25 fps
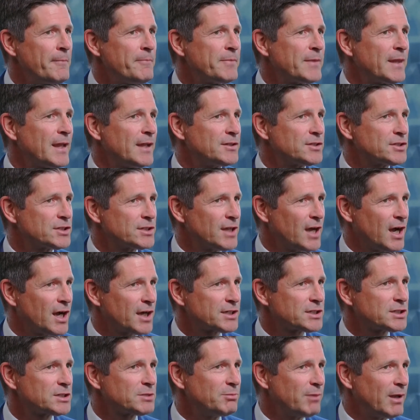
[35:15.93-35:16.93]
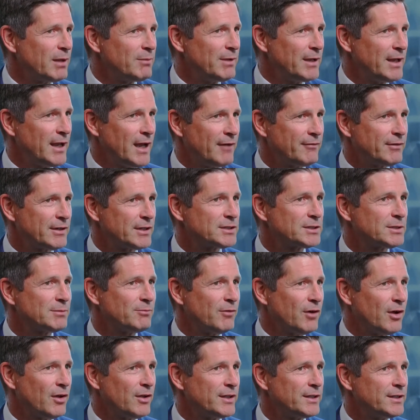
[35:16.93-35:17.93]
and stocks may be having some
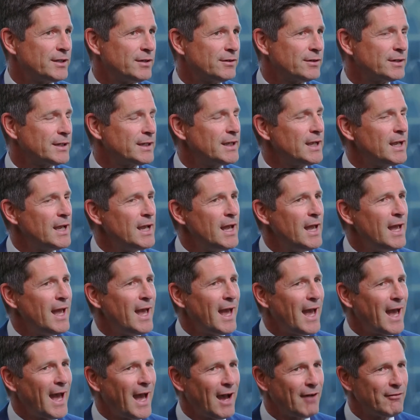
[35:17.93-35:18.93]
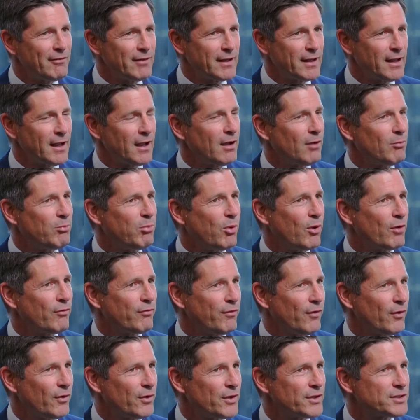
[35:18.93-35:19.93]
volatility, having a
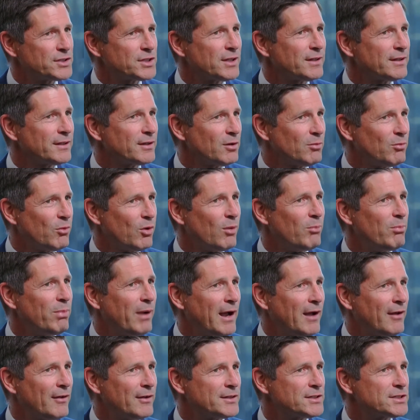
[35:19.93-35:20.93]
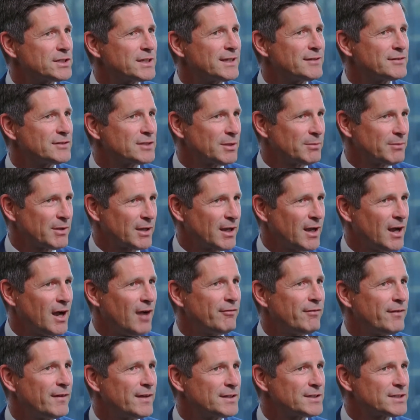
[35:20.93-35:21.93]
portfolio that's a little more balanced gives them the
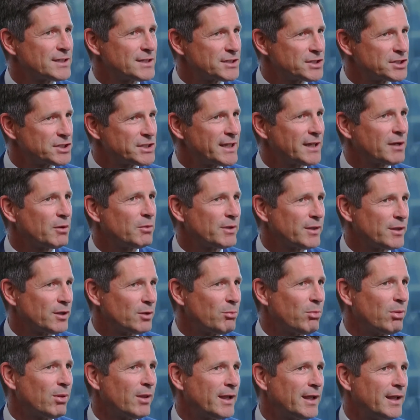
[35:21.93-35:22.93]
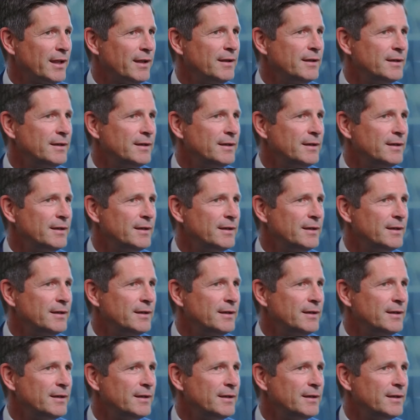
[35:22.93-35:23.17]
confidence to stick with their plan.